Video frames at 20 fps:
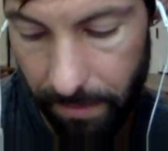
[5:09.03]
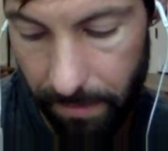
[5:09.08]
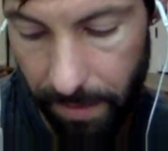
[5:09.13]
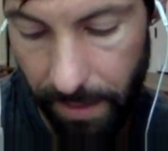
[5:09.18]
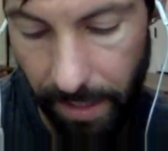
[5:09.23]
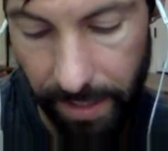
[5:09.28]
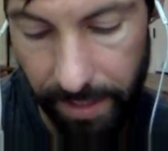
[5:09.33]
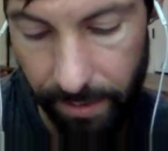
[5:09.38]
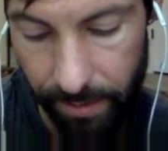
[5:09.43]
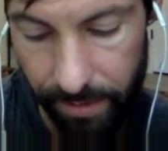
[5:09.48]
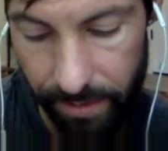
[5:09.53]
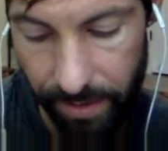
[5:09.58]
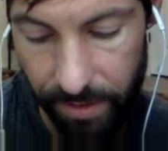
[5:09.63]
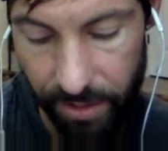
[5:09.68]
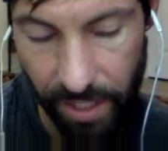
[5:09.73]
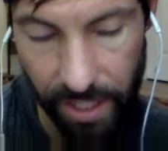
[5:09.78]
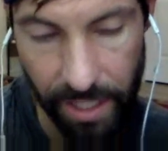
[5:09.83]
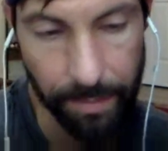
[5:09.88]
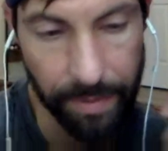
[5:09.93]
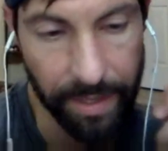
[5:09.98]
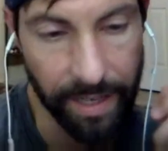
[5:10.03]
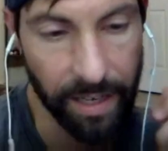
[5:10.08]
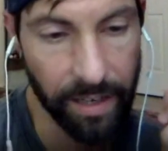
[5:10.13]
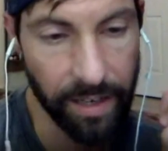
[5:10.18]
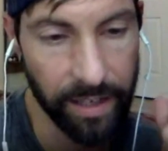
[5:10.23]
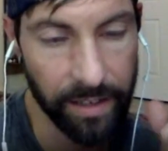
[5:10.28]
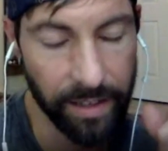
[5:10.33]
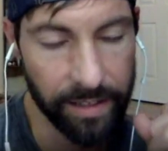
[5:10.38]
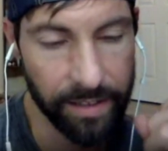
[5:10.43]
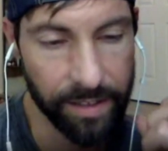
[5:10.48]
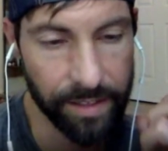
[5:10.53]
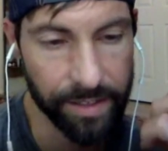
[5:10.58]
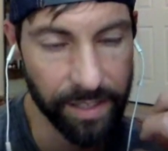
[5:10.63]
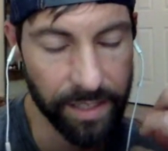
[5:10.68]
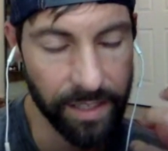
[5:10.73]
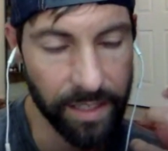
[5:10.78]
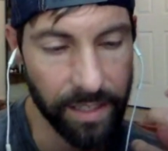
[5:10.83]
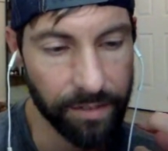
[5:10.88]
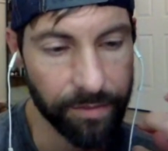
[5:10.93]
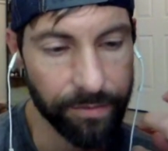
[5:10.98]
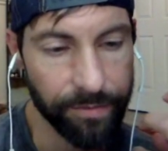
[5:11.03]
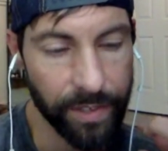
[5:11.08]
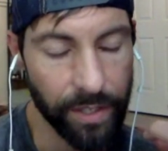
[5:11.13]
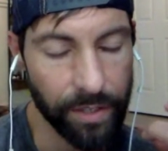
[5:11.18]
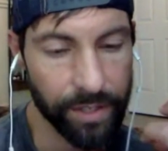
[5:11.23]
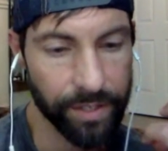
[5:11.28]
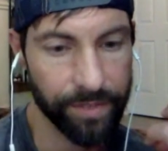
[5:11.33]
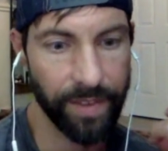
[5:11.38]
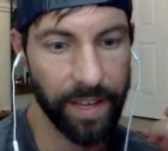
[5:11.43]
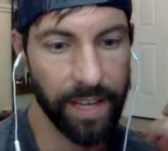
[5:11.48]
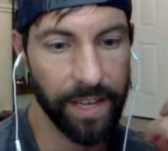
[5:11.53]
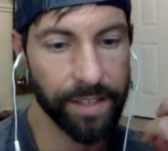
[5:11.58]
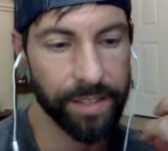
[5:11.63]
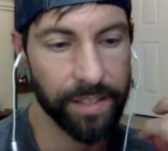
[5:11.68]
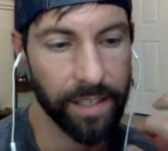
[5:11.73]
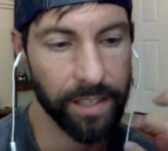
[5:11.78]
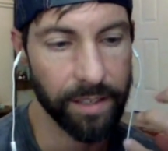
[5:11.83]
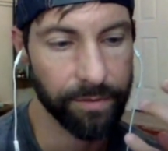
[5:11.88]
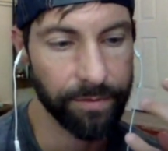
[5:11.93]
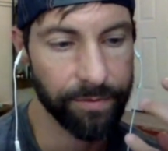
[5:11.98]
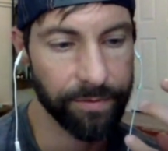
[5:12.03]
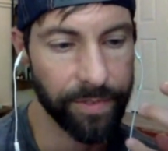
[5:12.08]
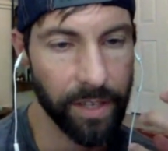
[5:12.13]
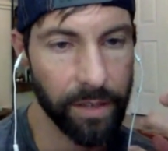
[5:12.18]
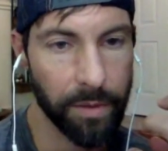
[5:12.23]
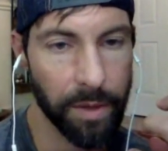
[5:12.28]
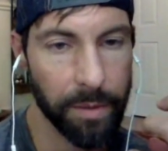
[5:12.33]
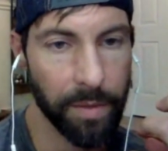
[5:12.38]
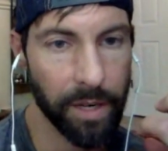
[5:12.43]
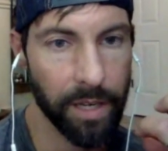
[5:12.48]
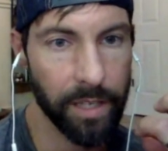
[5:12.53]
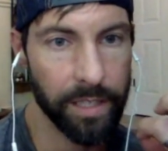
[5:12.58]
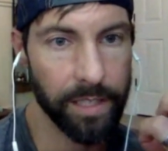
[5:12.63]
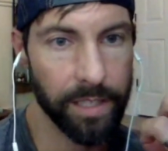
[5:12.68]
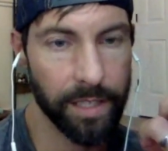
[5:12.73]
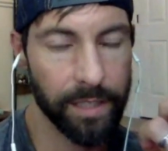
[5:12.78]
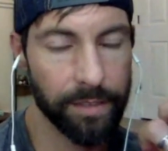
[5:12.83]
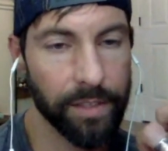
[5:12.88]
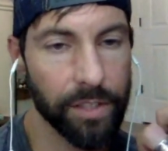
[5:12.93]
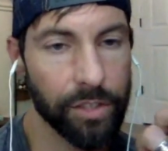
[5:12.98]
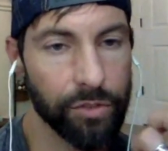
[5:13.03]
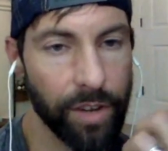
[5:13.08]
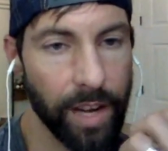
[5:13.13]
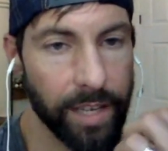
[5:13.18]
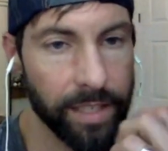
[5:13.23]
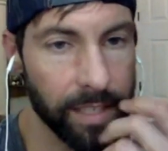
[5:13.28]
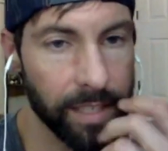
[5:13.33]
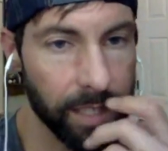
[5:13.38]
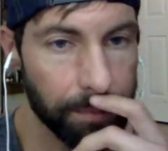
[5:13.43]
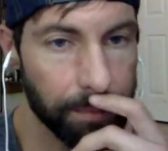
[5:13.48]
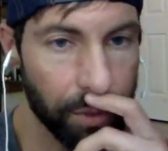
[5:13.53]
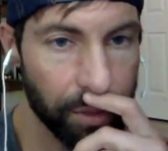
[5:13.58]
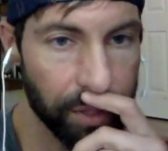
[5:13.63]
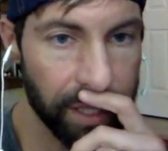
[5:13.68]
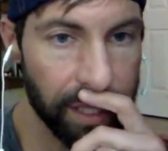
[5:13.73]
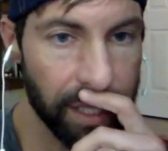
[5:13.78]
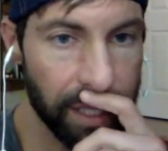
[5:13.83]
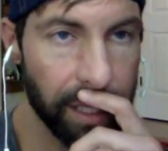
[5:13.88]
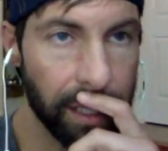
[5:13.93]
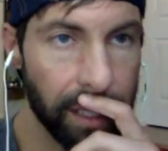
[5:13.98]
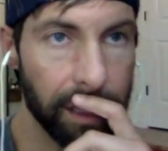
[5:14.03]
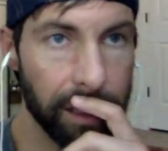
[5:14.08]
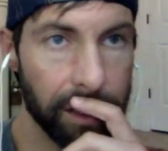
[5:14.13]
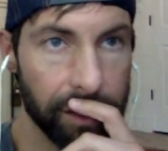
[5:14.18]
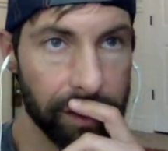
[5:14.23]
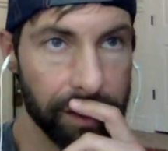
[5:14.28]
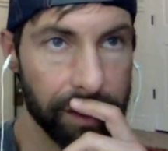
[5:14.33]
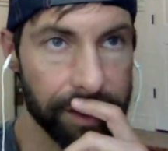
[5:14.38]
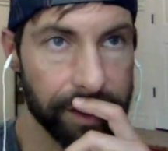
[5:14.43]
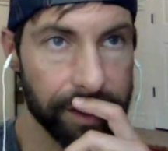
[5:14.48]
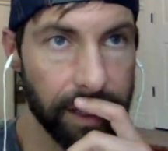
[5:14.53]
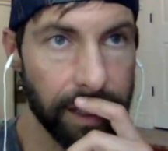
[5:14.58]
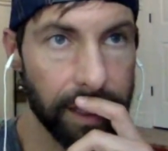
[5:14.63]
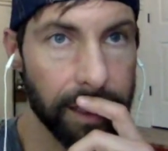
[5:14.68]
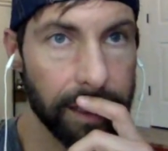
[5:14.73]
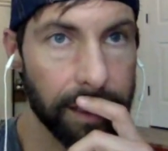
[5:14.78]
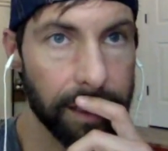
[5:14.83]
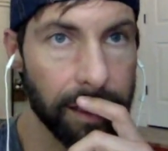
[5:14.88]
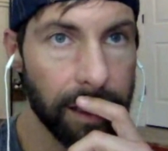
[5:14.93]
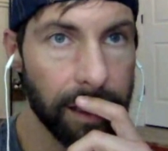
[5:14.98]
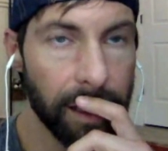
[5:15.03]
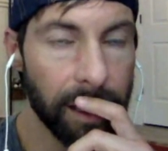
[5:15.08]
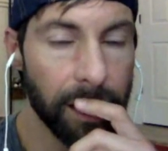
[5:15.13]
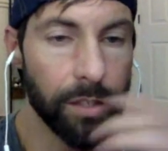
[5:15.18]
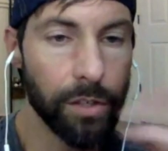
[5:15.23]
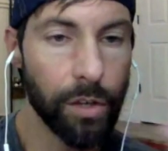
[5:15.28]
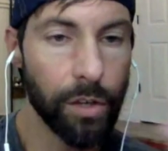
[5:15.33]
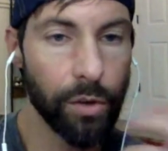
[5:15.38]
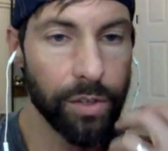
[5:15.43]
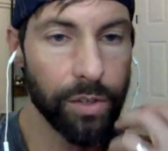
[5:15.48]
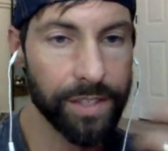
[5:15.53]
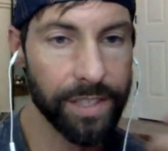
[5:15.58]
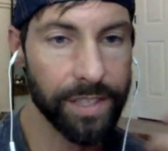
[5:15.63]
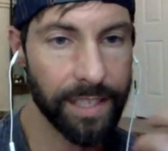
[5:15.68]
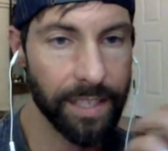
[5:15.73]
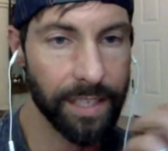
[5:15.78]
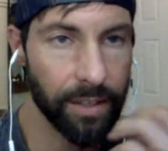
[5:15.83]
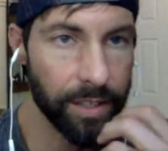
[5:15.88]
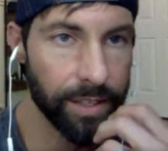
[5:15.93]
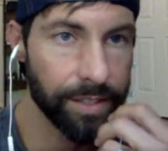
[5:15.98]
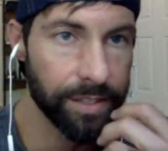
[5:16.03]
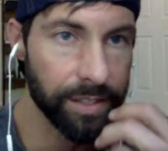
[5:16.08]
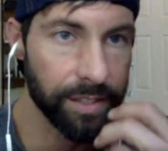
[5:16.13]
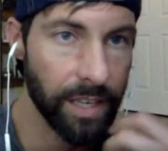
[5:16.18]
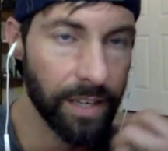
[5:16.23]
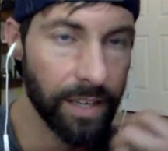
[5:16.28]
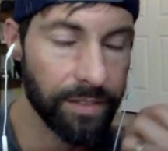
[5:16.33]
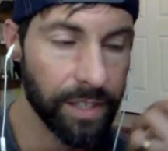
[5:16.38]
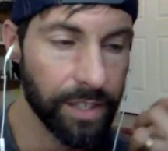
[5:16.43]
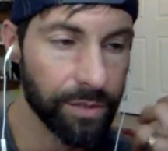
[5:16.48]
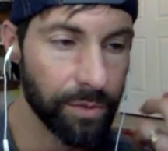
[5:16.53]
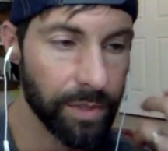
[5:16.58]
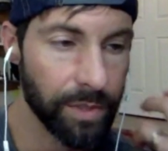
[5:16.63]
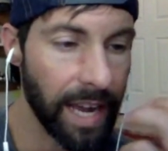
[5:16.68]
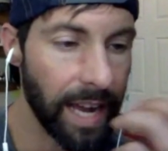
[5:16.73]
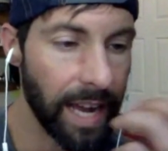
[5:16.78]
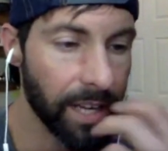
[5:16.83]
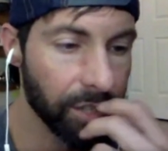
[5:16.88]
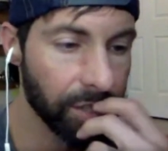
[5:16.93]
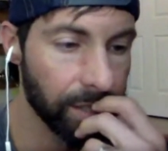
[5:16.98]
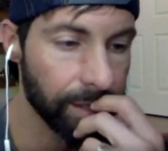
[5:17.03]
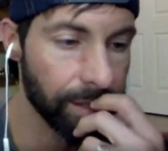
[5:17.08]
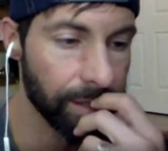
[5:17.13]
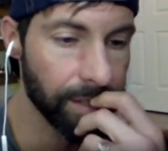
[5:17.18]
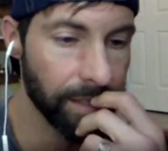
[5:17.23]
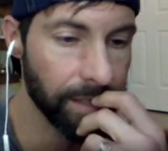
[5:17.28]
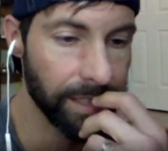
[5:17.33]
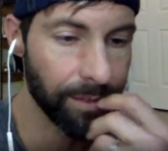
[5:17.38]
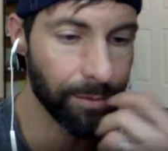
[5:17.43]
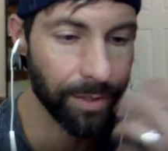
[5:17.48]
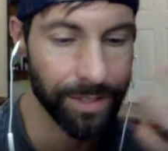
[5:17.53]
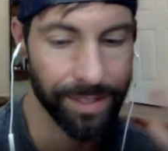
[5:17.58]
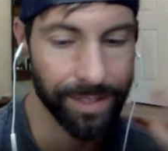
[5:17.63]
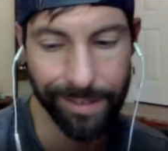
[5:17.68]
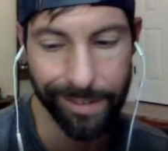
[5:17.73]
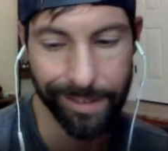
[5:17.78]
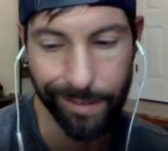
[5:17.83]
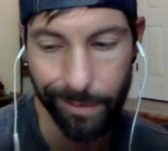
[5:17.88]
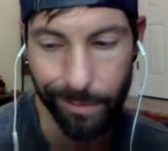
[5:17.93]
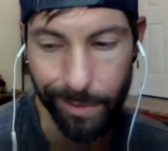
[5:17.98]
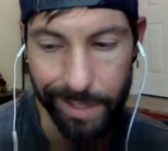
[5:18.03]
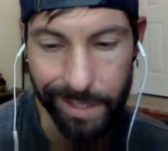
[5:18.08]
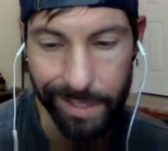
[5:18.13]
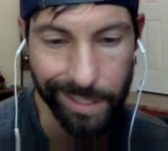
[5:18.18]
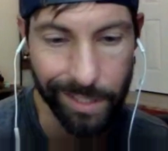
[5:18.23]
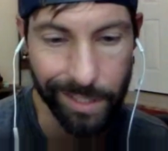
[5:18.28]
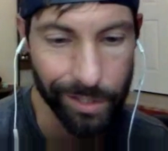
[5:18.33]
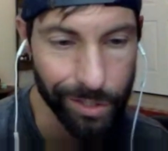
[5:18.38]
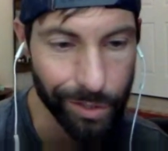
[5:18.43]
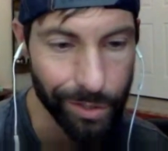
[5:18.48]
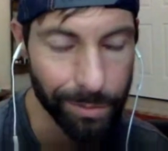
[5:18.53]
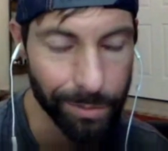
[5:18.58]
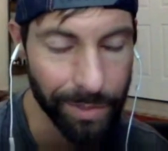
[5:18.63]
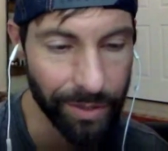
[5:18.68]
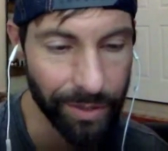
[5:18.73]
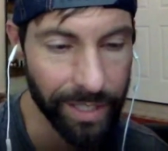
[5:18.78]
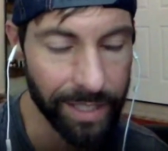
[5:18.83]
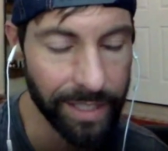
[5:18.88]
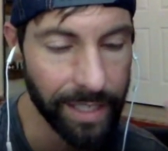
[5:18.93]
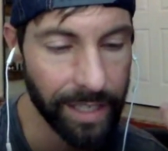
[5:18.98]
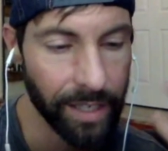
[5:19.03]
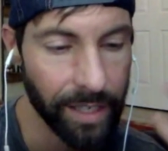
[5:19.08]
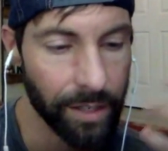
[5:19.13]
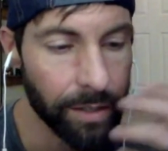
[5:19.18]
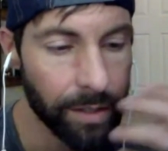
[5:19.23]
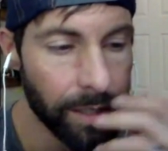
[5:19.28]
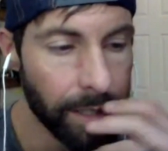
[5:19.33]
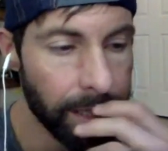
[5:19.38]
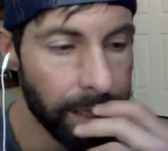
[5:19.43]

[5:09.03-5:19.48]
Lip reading: the guy that was like checking me out had like this like kind of fierce face, and I felt my body kind of contracting and pulling in, and just like noticing how I still have these reactions to like, what's he going to do to me right now?